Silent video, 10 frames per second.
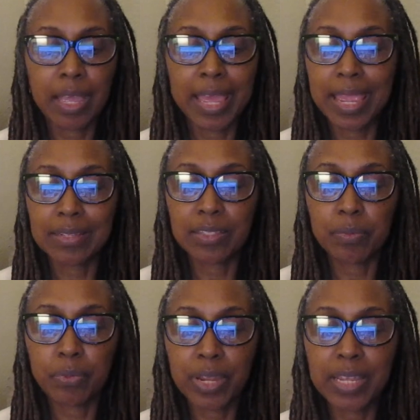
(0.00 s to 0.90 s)
as
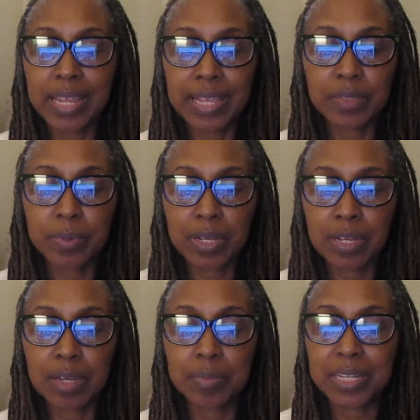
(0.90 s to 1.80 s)
the brain has
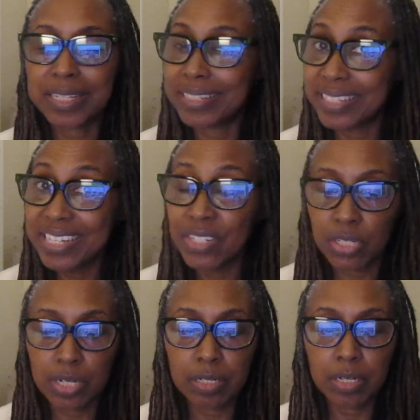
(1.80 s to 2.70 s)
become
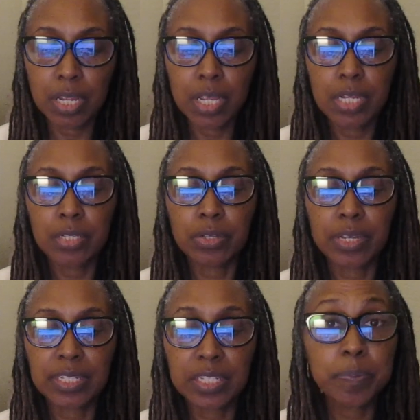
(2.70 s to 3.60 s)
conditioned
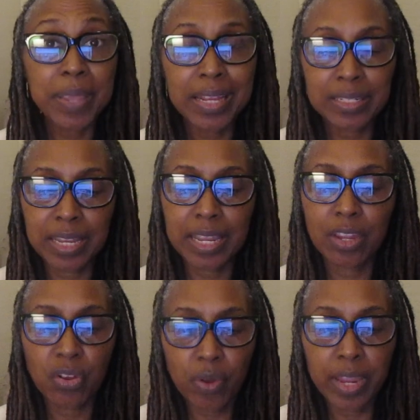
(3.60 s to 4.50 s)
to expect
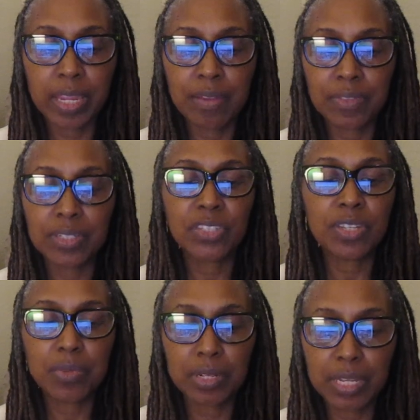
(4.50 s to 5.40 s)
and crave the
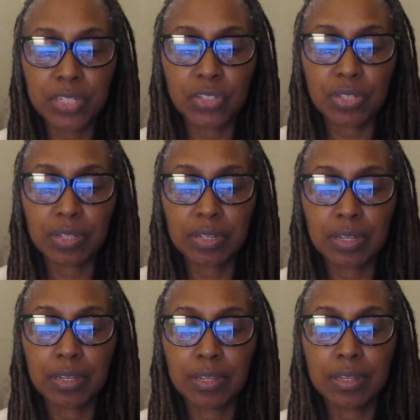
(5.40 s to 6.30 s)
stimulation
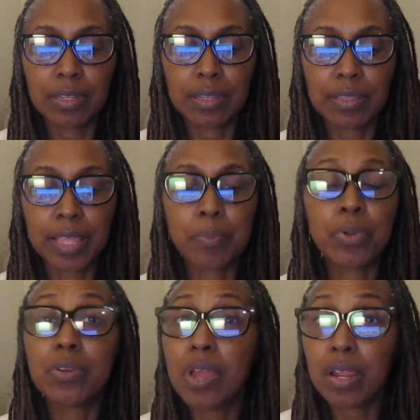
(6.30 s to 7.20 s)
that
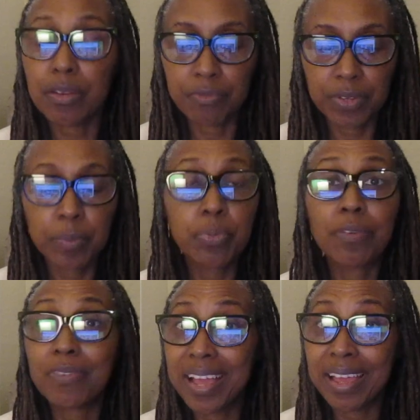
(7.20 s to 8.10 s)
pornography
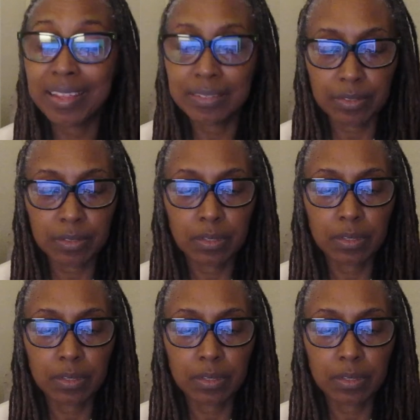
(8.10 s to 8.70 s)
provides.